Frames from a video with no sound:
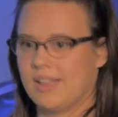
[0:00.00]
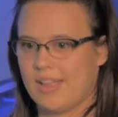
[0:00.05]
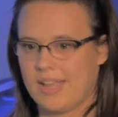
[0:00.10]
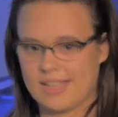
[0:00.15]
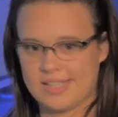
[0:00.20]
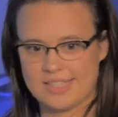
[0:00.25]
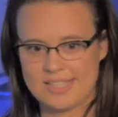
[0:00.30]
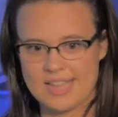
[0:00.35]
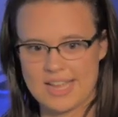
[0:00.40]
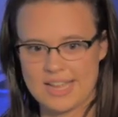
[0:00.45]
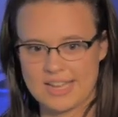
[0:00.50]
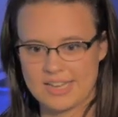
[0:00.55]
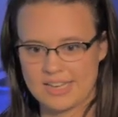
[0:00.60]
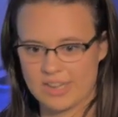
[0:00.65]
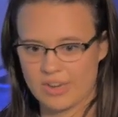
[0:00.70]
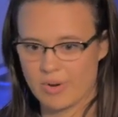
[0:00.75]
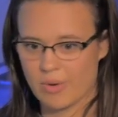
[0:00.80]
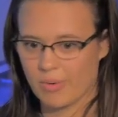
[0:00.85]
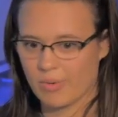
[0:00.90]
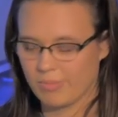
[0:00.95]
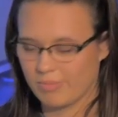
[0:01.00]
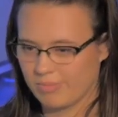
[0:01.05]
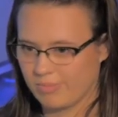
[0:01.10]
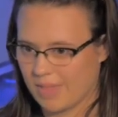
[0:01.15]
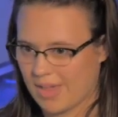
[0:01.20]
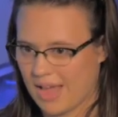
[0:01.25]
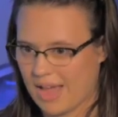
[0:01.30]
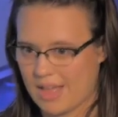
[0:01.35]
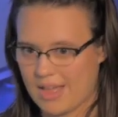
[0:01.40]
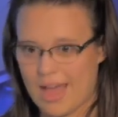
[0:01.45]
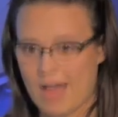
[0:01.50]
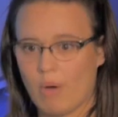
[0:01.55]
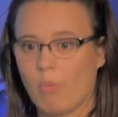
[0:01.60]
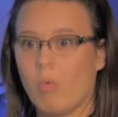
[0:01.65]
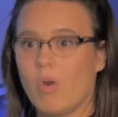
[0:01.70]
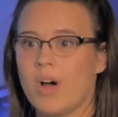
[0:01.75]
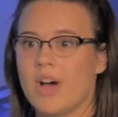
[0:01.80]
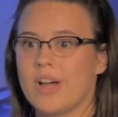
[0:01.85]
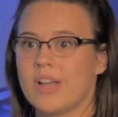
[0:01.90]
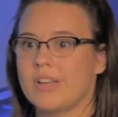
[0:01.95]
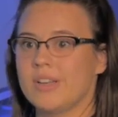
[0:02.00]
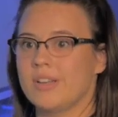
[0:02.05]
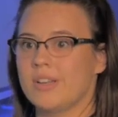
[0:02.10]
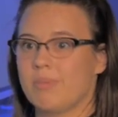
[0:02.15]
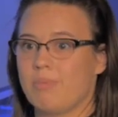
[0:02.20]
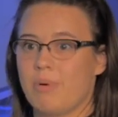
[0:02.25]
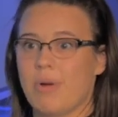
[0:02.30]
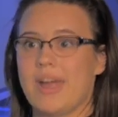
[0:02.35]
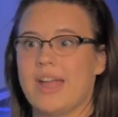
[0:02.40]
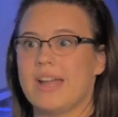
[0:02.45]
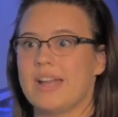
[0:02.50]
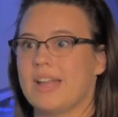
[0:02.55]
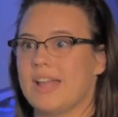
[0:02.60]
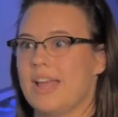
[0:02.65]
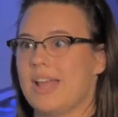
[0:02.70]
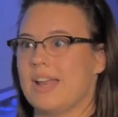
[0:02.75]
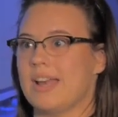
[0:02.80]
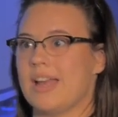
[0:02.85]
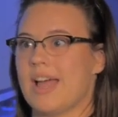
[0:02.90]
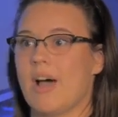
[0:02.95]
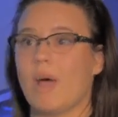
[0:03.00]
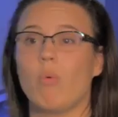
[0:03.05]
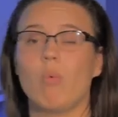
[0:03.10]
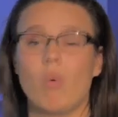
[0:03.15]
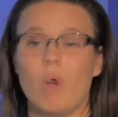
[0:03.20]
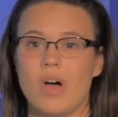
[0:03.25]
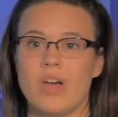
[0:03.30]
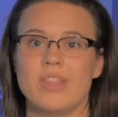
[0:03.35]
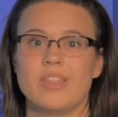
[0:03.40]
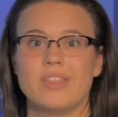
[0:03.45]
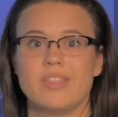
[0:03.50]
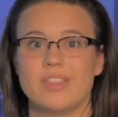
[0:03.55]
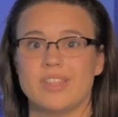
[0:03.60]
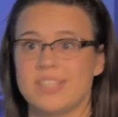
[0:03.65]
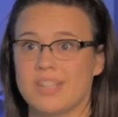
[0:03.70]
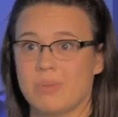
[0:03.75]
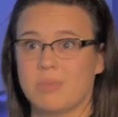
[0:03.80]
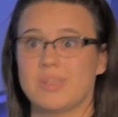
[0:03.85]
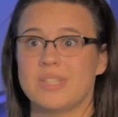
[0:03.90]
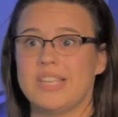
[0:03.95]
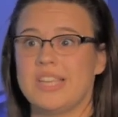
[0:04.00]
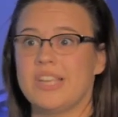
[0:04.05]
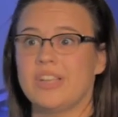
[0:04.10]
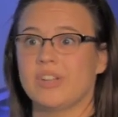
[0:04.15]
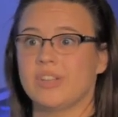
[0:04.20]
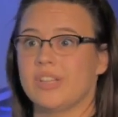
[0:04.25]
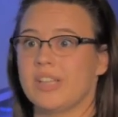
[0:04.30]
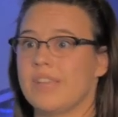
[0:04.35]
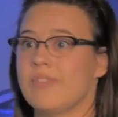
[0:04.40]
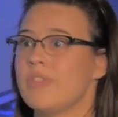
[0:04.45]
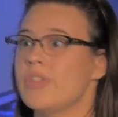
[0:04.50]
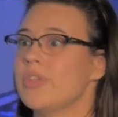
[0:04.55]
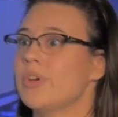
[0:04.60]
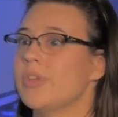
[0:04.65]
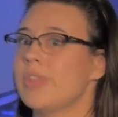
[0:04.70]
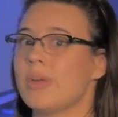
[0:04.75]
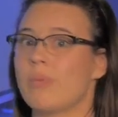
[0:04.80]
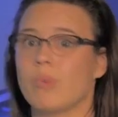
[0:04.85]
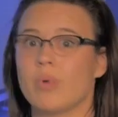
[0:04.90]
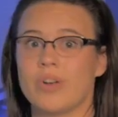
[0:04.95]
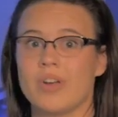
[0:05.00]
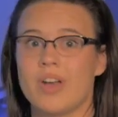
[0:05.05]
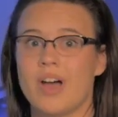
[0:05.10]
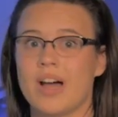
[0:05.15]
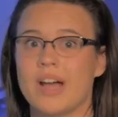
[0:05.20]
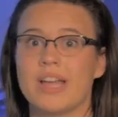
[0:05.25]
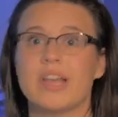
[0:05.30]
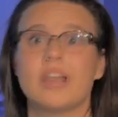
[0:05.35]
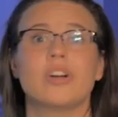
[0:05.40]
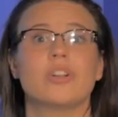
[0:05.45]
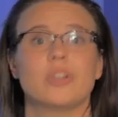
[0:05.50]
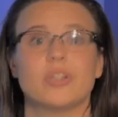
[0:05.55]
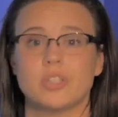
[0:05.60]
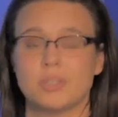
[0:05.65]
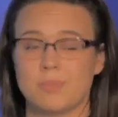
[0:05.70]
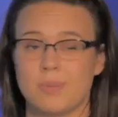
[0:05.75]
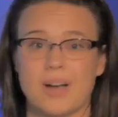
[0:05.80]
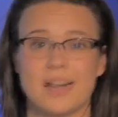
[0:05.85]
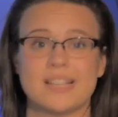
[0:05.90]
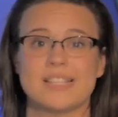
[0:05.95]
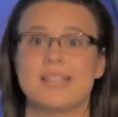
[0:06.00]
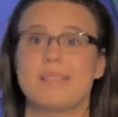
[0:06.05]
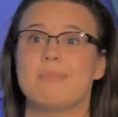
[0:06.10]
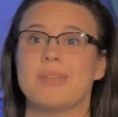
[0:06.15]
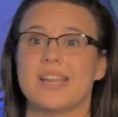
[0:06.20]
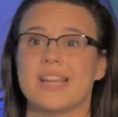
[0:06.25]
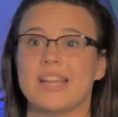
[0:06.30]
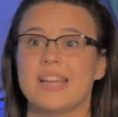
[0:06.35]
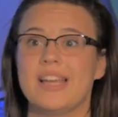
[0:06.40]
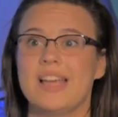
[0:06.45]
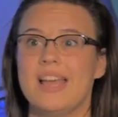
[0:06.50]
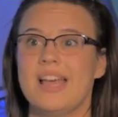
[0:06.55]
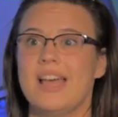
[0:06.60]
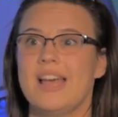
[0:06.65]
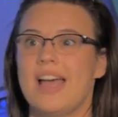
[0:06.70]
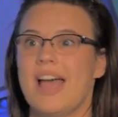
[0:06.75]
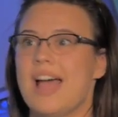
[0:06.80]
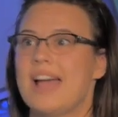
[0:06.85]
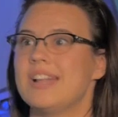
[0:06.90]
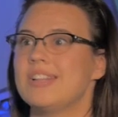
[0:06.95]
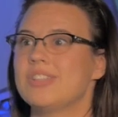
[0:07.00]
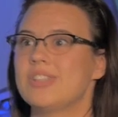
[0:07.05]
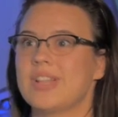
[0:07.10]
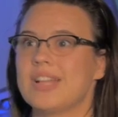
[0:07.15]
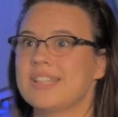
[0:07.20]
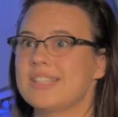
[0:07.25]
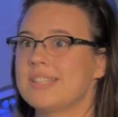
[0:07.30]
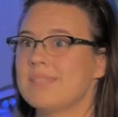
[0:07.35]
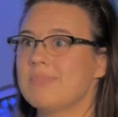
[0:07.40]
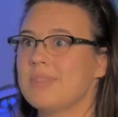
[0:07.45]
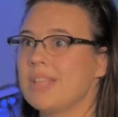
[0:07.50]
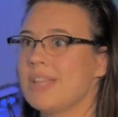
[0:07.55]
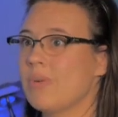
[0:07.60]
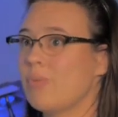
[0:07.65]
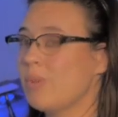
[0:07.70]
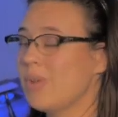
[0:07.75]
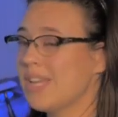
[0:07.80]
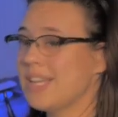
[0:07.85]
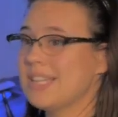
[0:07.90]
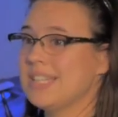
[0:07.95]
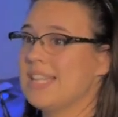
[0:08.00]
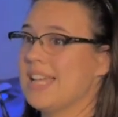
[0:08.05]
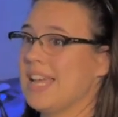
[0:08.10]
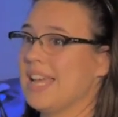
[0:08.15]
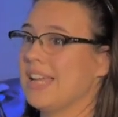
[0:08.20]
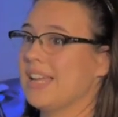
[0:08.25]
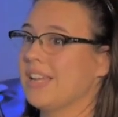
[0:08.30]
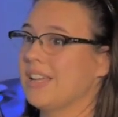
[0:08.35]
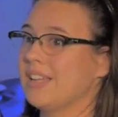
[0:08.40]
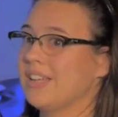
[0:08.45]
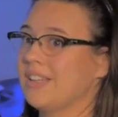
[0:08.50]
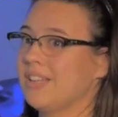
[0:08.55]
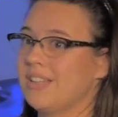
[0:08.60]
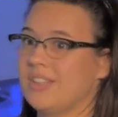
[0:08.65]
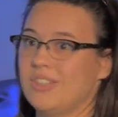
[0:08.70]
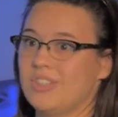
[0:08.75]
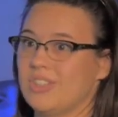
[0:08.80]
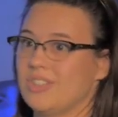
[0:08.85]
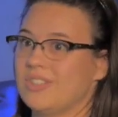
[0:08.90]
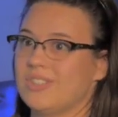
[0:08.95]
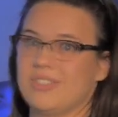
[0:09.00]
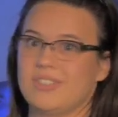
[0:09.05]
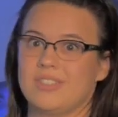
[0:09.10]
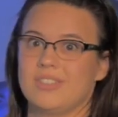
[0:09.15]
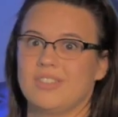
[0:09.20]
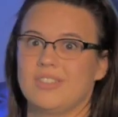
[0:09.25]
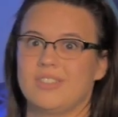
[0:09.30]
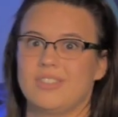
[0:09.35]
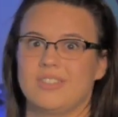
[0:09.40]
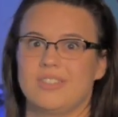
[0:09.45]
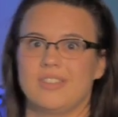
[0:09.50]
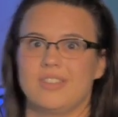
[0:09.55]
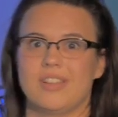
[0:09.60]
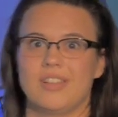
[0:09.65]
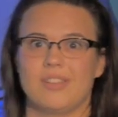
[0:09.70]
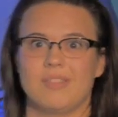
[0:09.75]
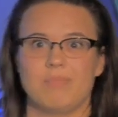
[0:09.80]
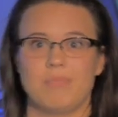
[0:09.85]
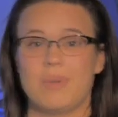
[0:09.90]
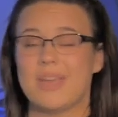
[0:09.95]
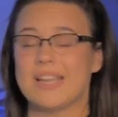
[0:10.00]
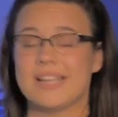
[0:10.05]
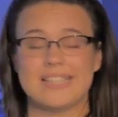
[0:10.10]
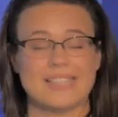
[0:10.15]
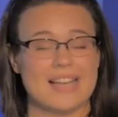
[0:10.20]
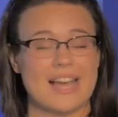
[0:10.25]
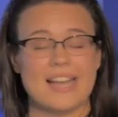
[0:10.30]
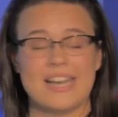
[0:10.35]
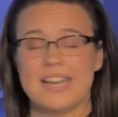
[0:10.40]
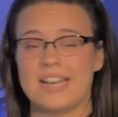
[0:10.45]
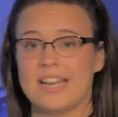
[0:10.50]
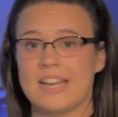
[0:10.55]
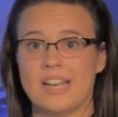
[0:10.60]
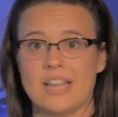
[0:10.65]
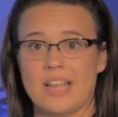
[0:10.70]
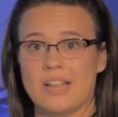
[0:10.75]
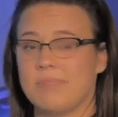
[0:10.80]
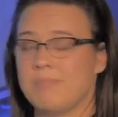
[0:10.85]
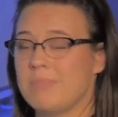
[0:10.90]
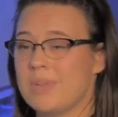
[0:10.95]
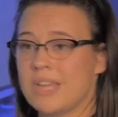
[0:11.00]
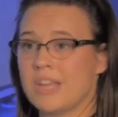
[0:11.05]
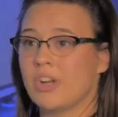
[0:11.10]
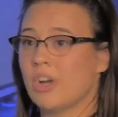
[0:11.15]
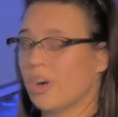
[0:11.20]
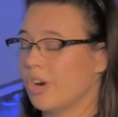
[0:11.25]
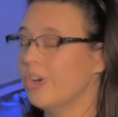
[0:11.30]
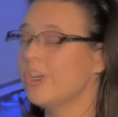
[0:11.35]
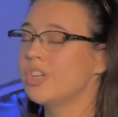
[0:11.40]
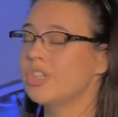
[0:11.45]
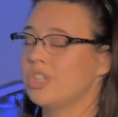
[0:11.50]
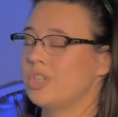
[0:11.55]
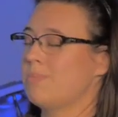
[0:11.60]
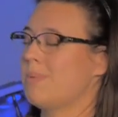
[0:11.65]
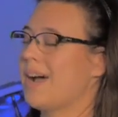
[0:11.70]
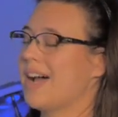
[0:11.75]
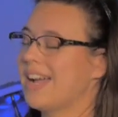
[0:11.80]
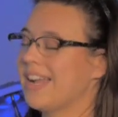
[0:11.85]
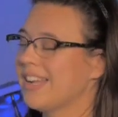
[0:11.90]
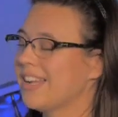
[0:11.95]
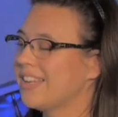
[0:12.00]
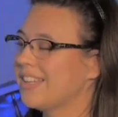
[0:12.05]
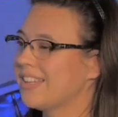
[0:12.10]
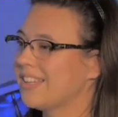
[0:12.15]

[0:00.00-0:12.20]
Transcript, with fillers: it said, you know, at one prayed and at one the son was healed, even though they were not in close proximity. And so that's something that we can take, just be excited and, and be encouraged by.